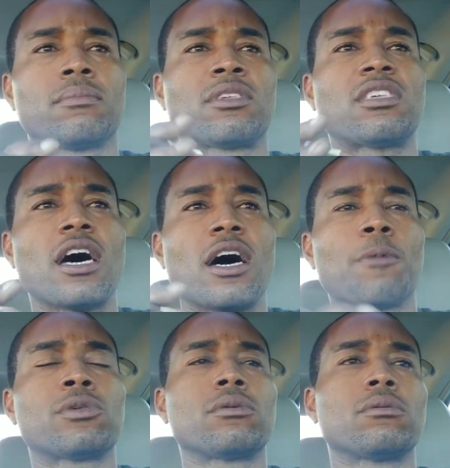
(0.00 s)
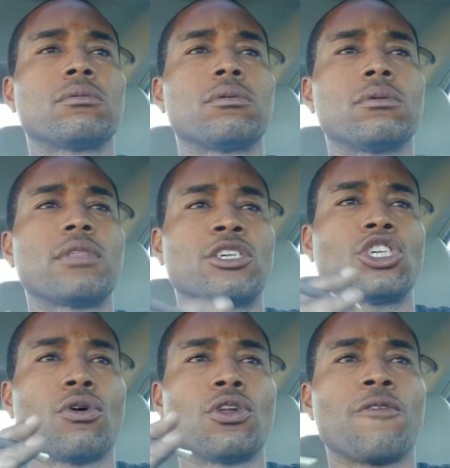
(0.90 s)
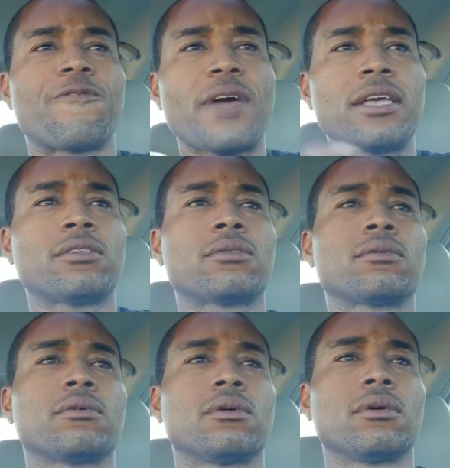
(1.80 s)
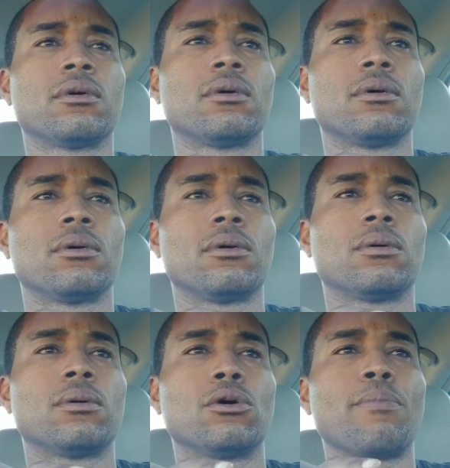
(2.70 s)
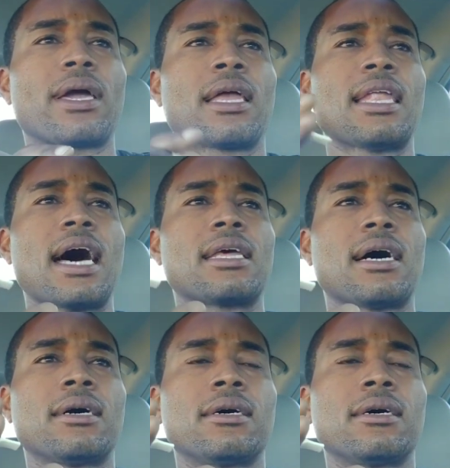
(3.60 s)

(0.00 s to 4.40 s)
subs that show no face, who make a lot of